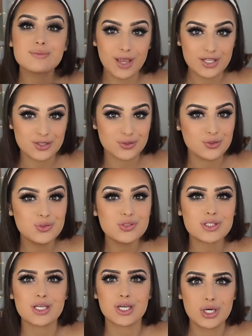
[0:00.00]

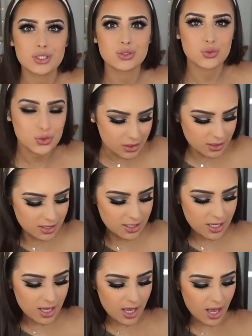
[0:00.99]
Metals, can't talk,
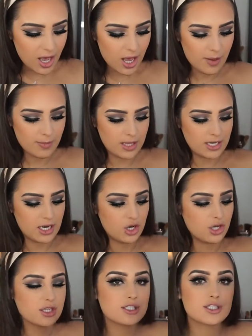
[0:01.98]
and it
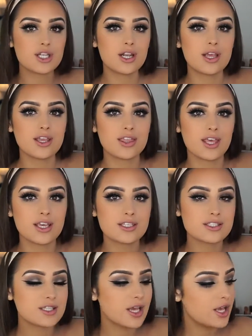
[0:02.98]
looks like
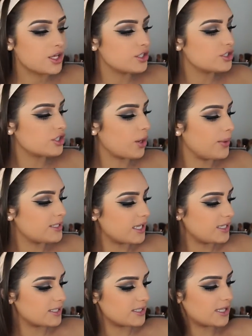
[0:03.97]
this. So it's
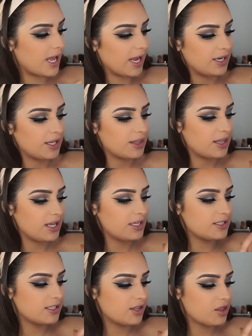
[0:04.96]
insane.
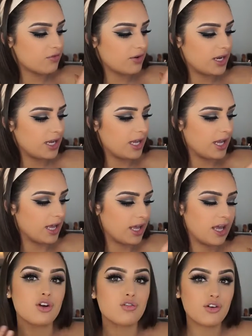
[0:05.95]
These three
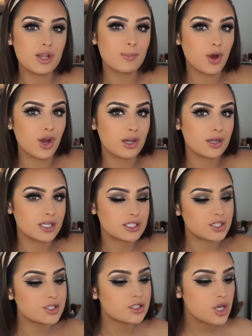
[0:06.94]
here are cream
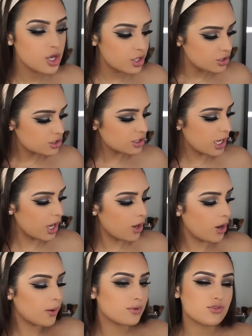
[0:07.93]
highlighters. So
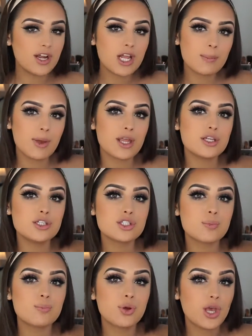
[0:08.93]
I would
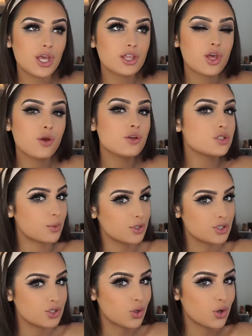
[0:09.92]
recommend putting those
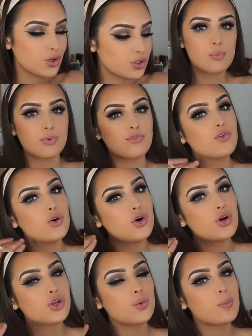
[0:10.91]
ones on
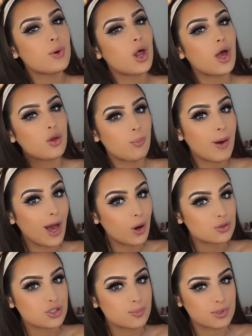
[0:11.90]
before you apply your
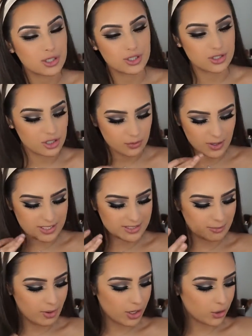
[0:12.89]
powder, because otherwise
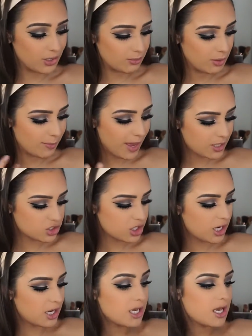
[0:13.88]
it might go a little bit
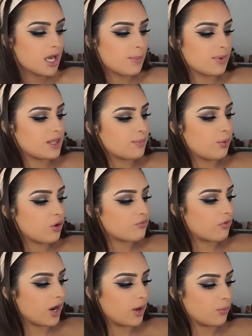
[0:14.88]
patchy. But the
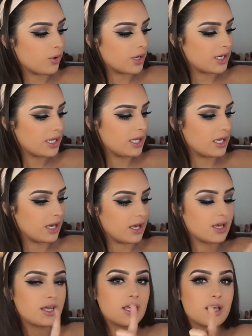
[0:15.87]
bottom right one
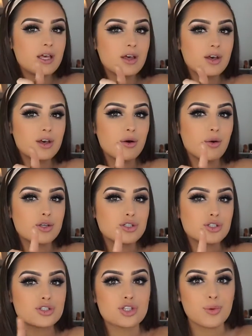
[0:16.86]
here, oh,
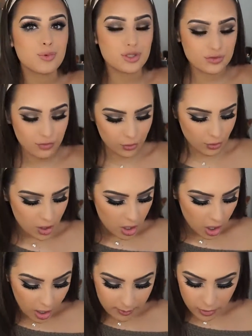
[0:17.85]
it's just so beautiful.
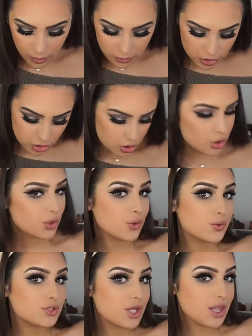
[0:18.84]
I'm going to
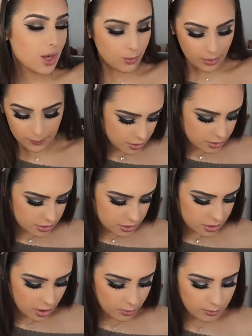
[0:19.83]
use that one.
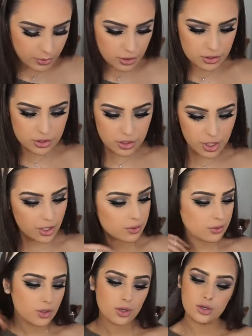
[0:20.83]
So what I'm going to
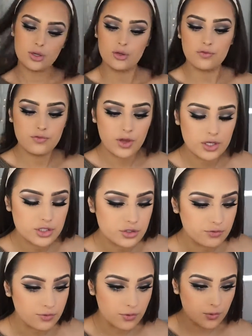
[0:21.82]
do, first
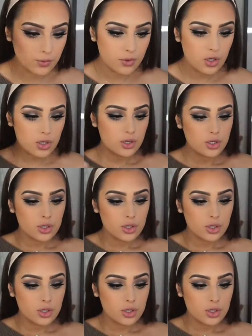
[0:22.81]
of all,